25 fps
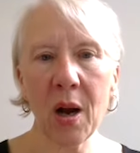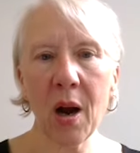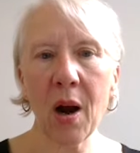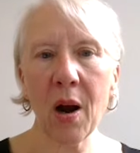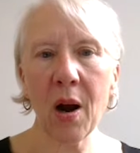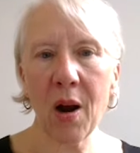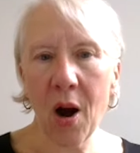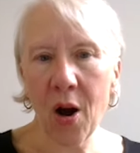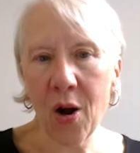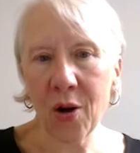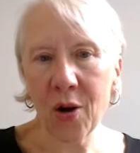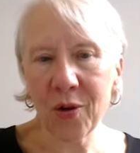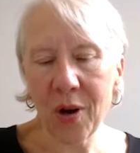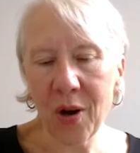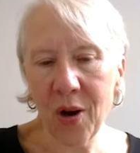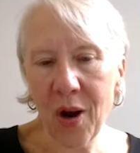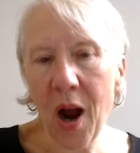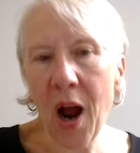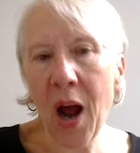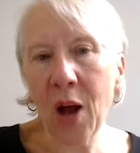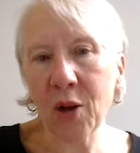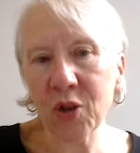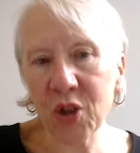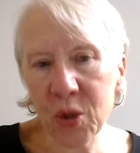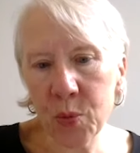Our
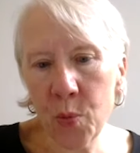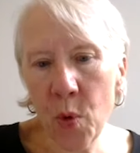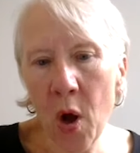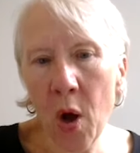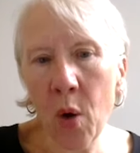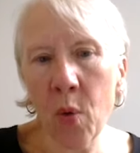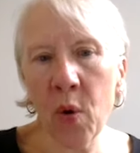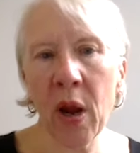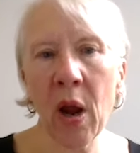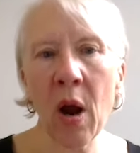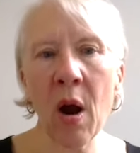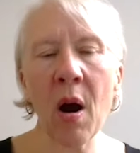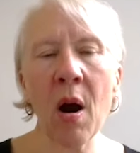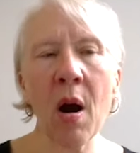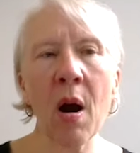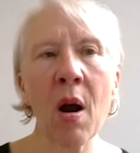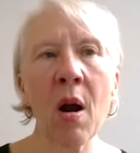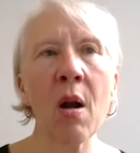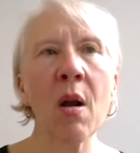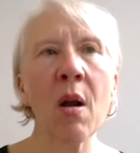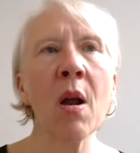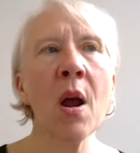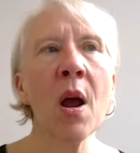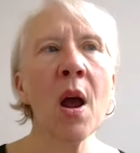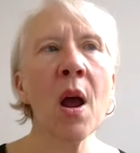how small we
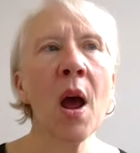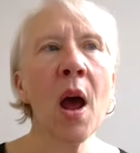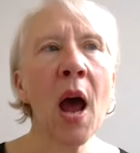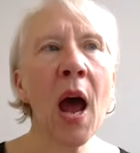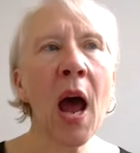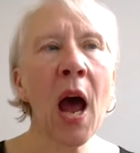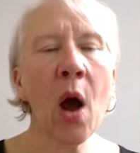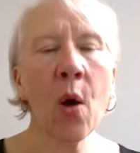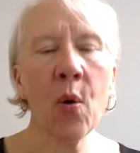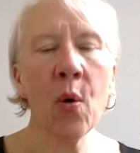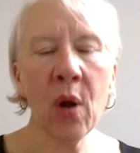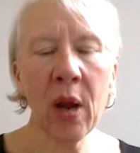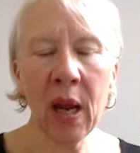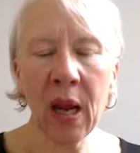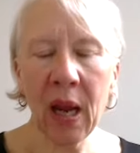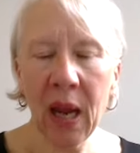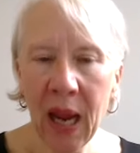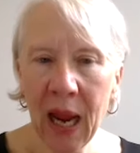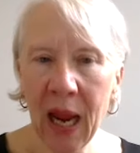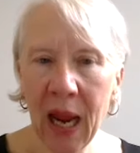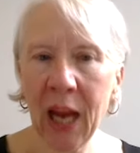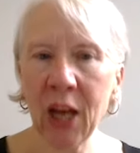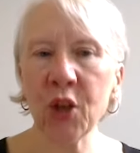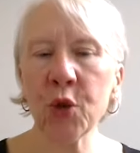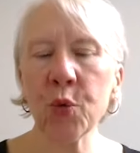are, how
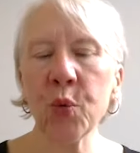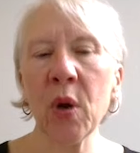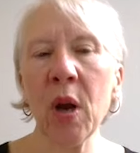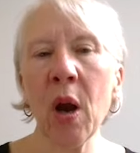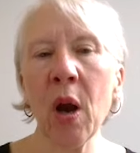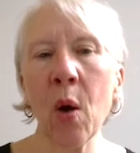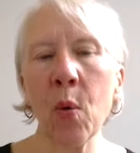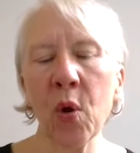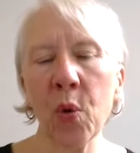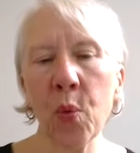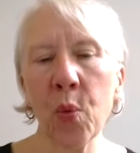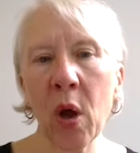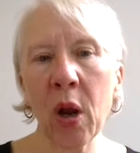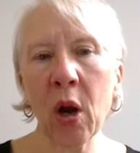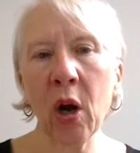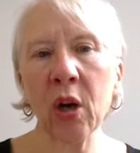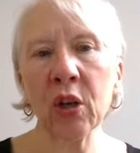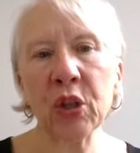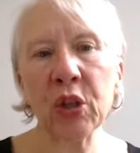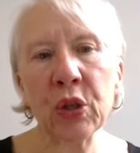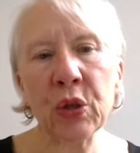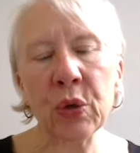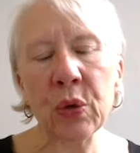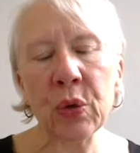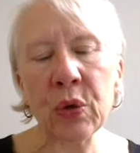engaged we are with what our
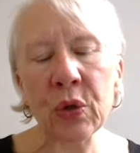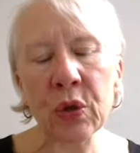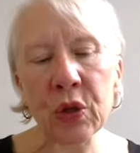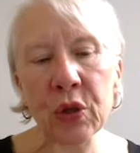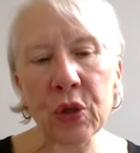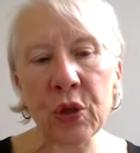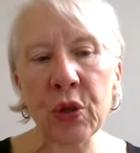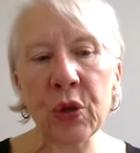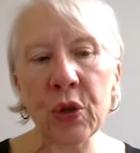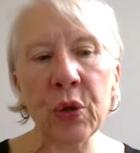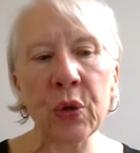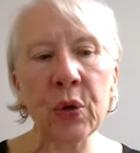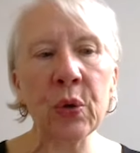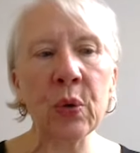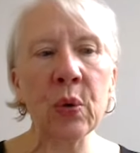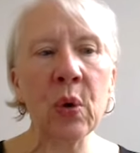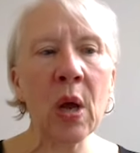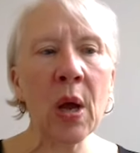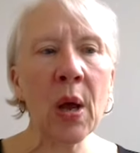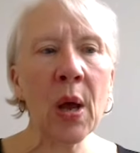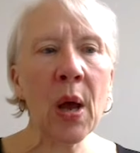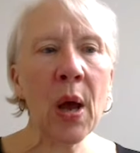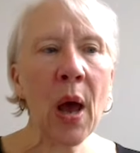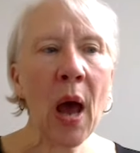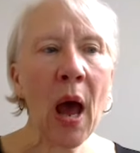students do,
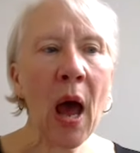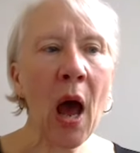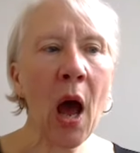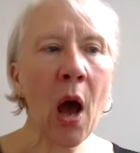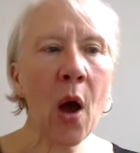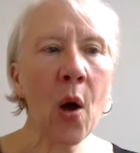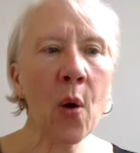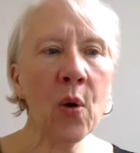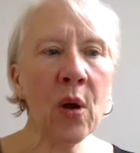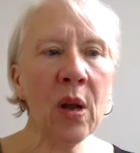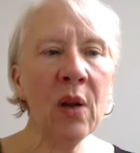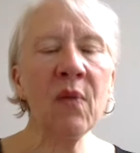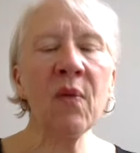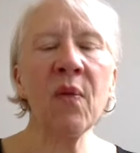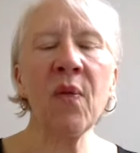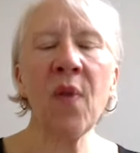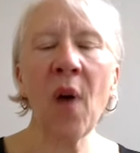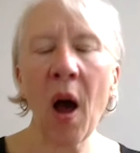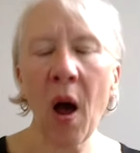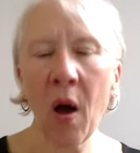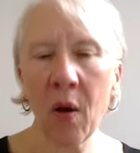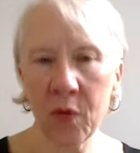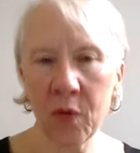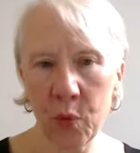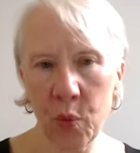how
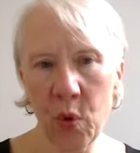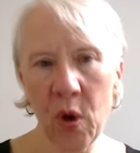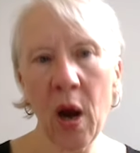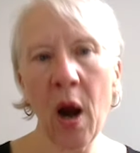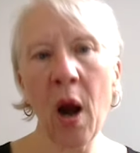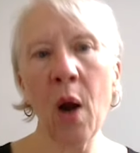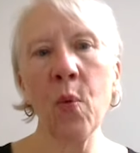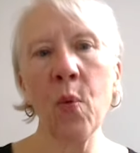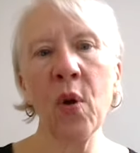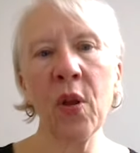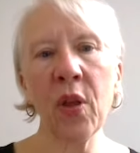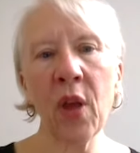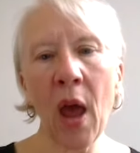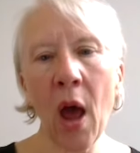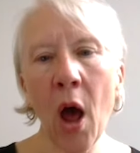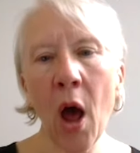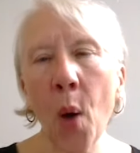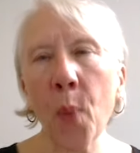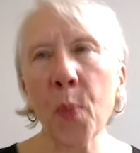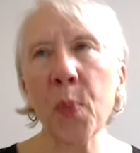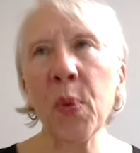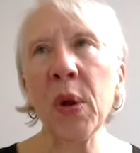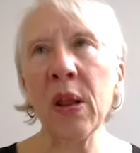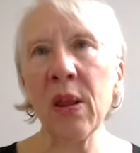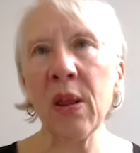involved we are with
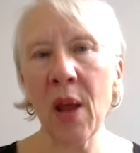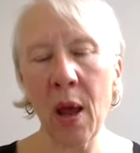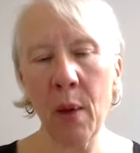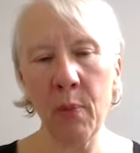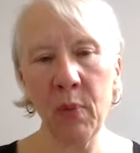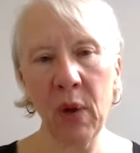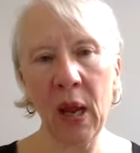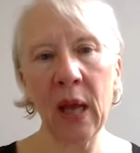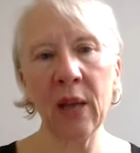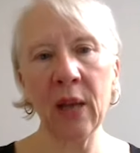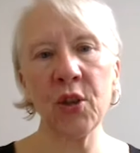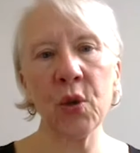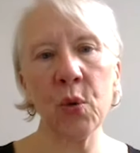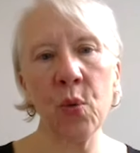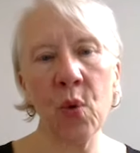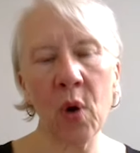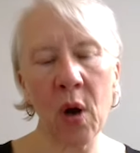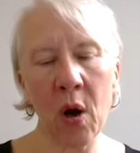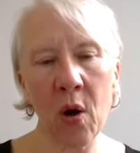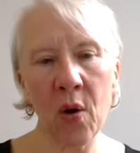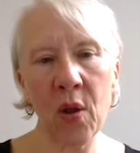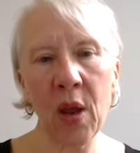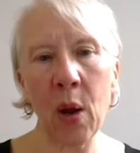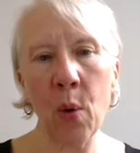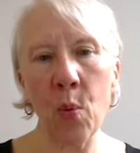helping them get to
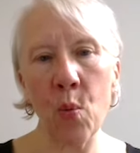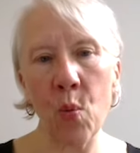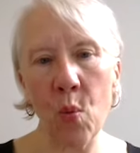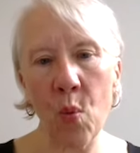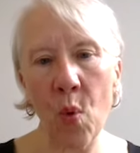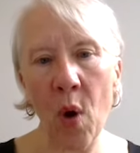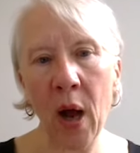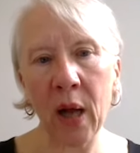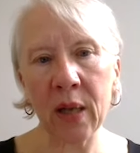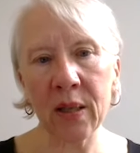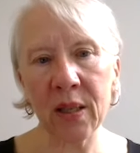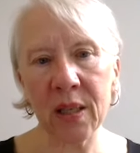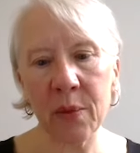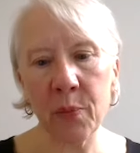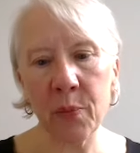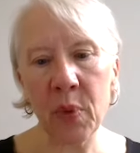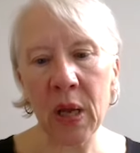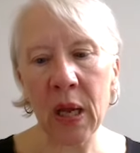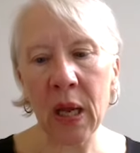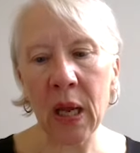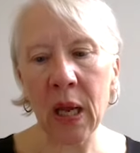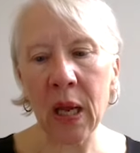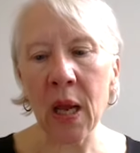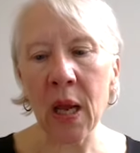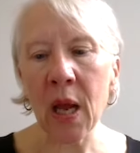where they want to
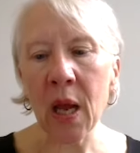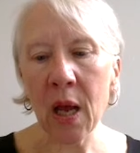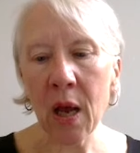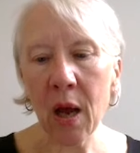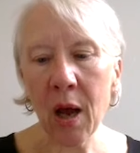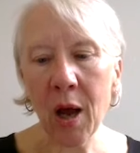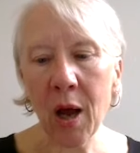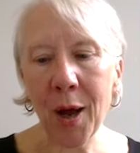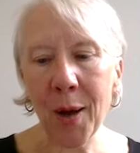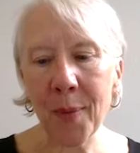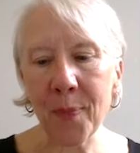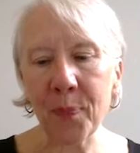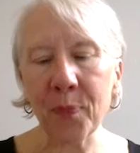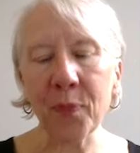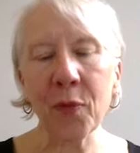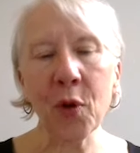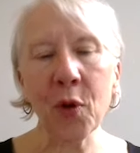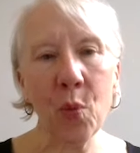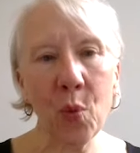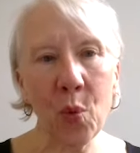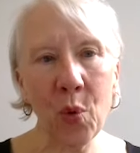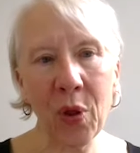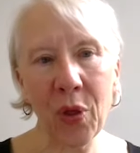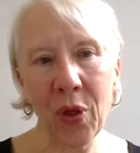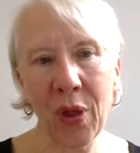be
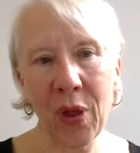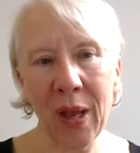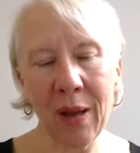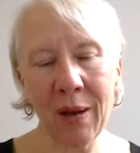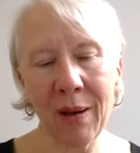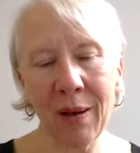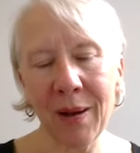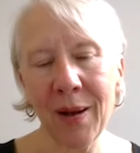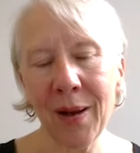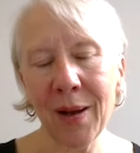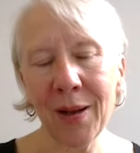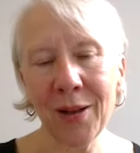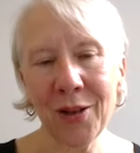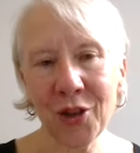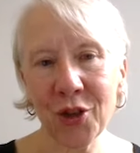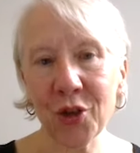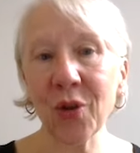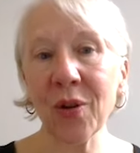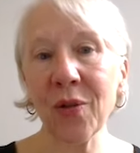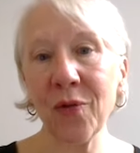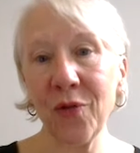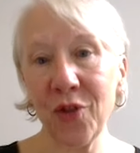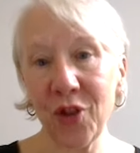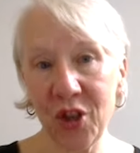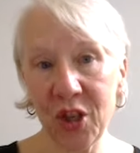within
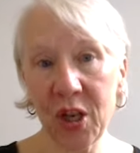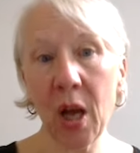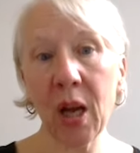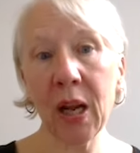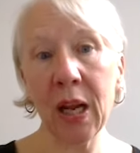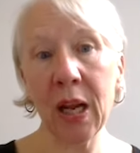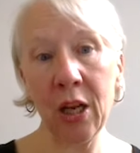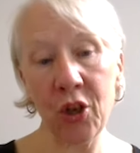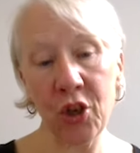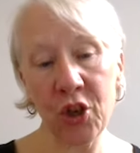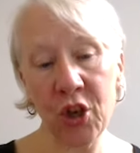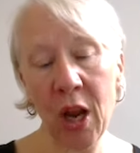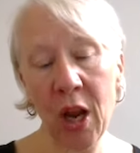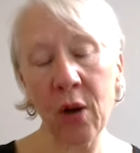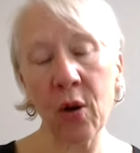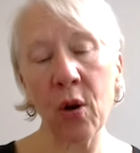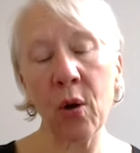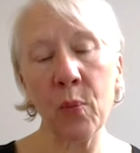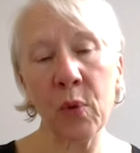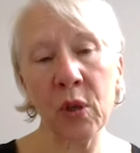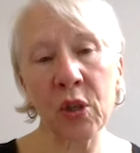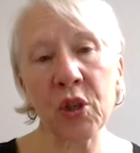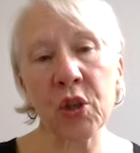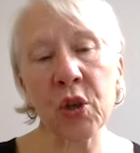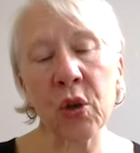sort of Tuck in general,
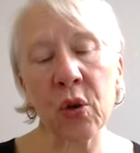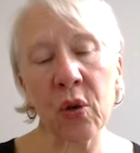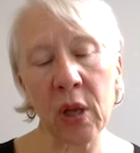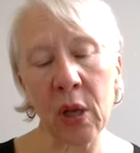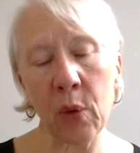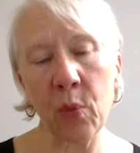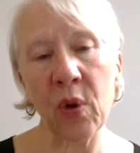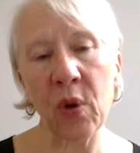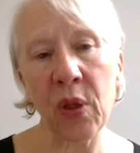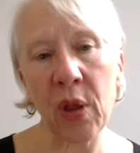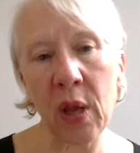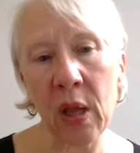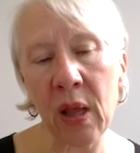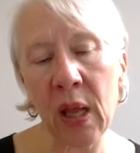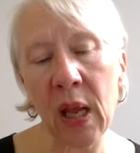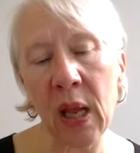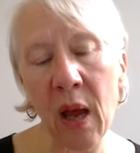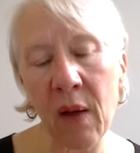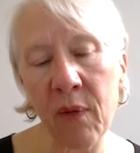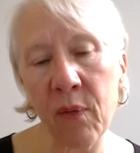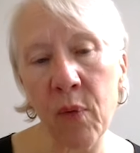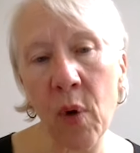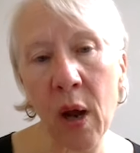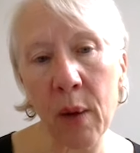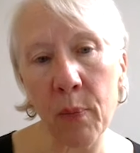but certainly within the
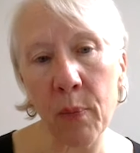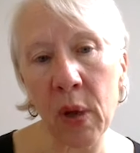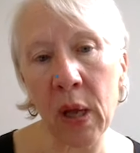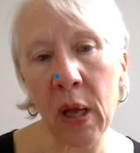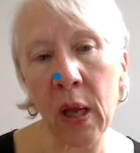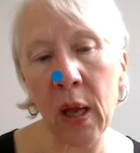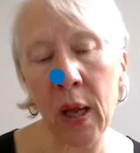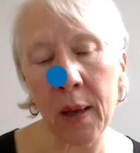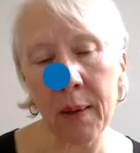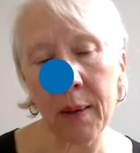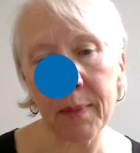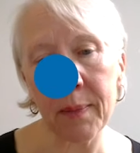FYP.